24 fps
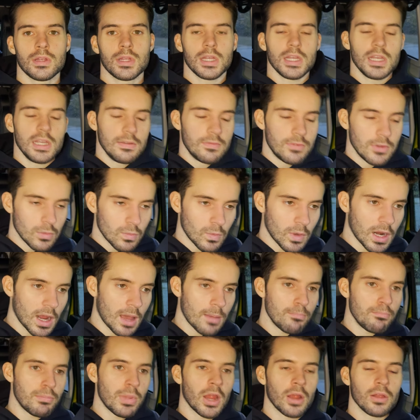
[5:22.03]
Even when
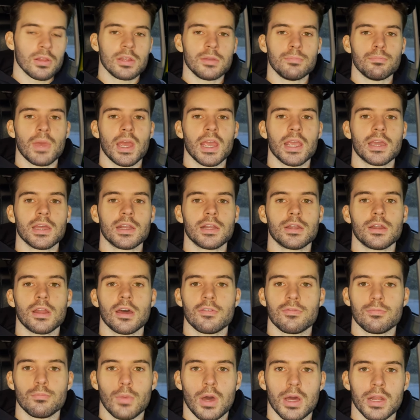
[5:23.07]
I'm barely making
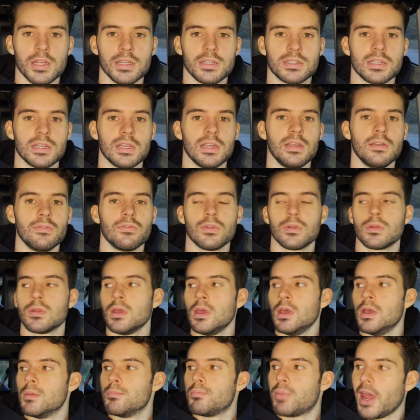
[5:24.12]
enough money to even
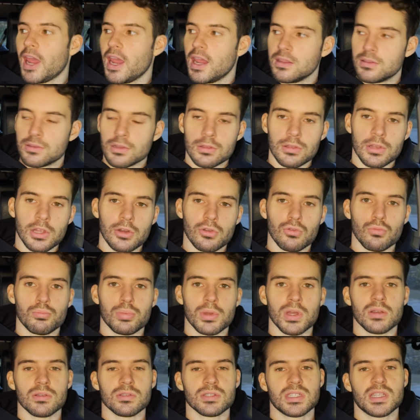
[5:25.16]
pay the little
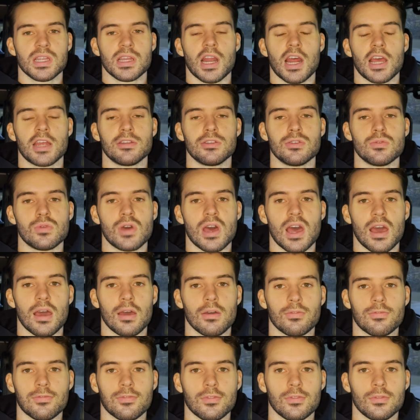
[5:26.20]
bills that I do
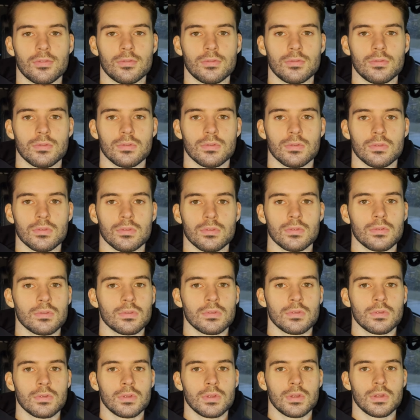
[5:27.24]
have.
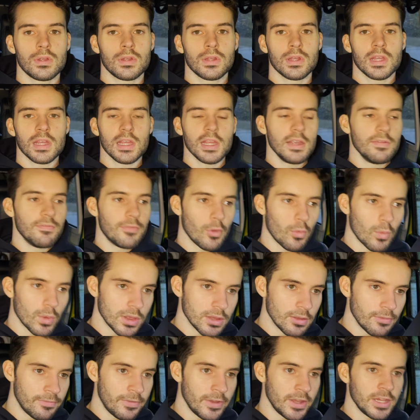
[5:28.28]
Even when
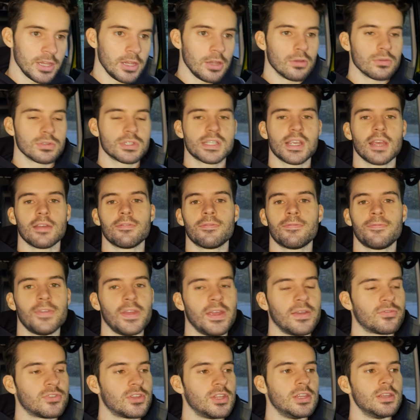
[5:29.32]
the videos get
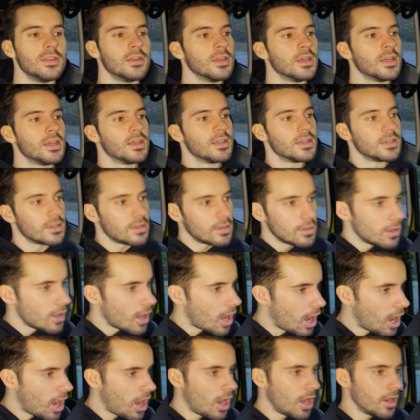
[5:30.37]
50,
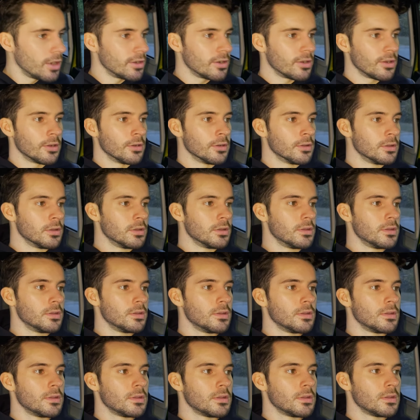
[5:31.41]
100,
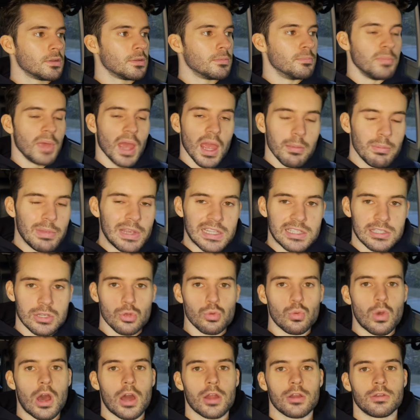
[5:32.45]
maybe
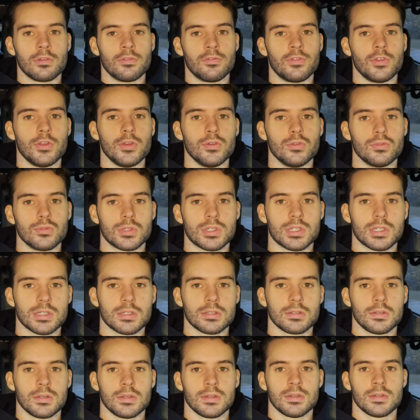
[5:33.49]
200 views,
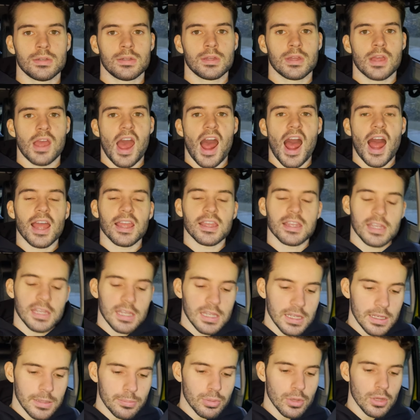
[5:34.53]
I
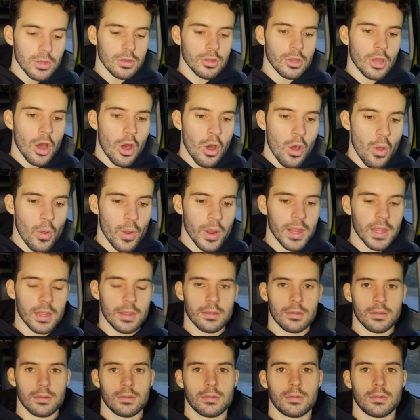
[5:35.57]
keep going.